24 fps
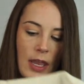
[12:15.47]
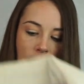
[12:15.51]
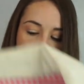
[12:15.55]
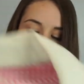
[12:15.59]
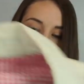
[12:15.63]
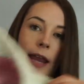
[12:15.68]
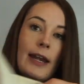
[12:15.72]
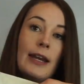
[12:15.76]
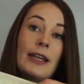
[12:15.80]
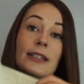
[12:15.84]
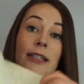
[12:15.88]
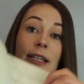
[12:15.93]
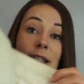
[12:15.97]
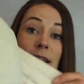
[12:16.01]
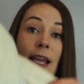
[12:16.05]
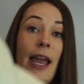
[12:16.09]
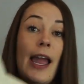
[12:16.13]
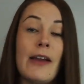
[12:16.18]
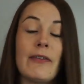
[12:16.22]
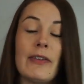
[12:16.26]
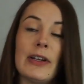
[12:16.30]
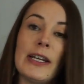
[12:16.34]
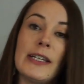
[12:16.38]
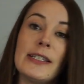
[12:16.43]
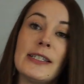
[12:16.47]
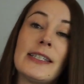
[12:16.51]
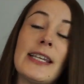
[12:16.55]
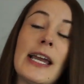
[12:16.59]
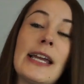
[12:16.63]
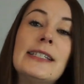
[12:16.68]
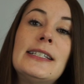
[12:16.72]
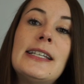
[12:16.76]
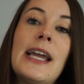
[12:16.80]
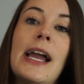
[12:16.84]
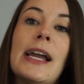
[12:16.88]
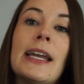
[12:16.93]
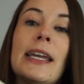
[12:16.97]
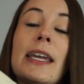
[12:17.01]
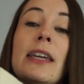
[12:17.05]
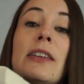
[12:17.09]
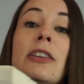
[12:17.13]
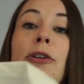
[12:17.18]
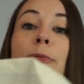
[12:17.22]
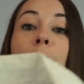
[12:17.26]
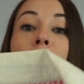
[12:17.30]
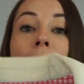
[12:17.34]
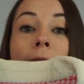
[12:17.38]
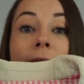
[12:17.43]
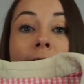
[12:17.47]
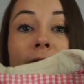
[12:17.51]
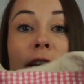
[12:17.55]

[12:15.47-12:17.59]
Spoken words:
and it doesn't have an inside tag either, but I